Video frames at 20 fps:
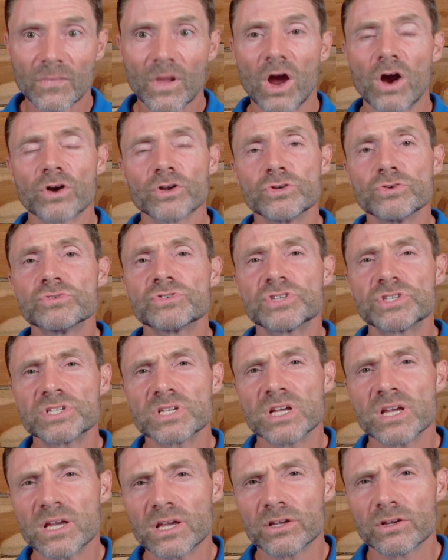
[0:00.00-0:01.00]
are you
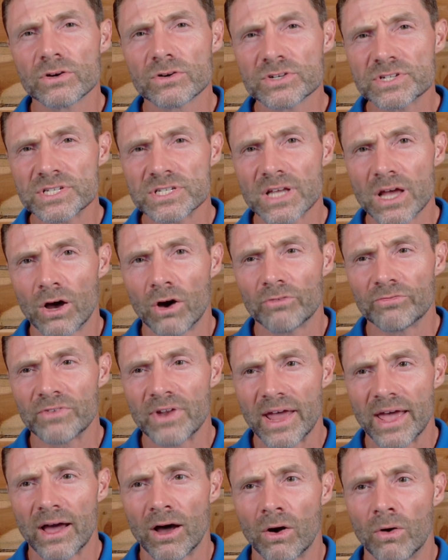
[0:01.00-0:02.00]
seeing yourself
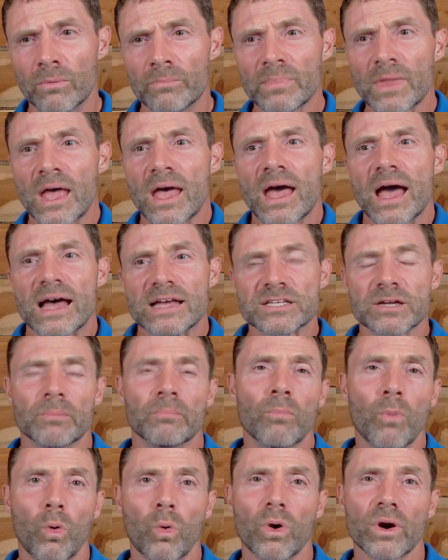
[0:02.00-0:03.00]
now as a
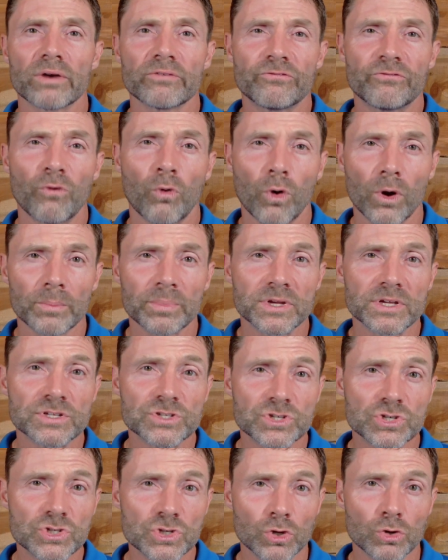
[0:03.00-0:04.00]
more informed
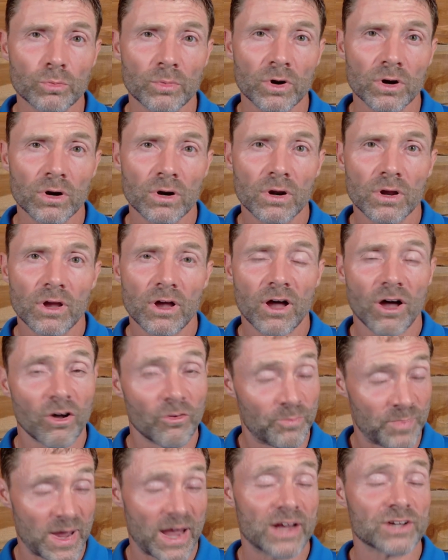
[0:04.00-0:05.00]
consumer
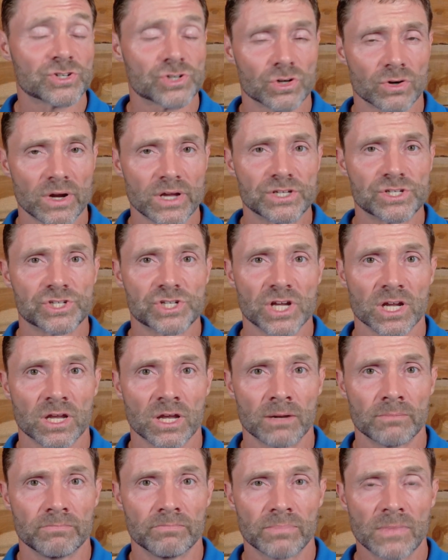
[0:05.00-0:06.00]
of pasture-raised
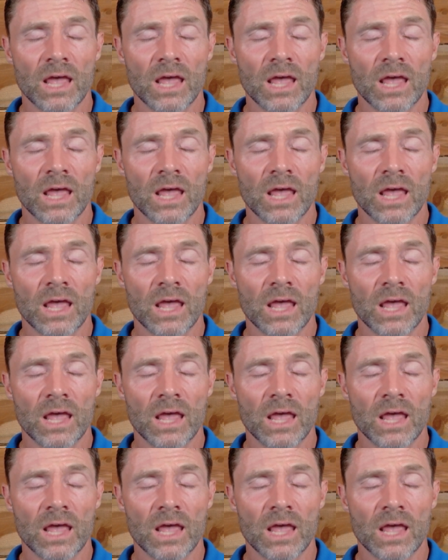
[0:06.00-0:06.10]
chicken?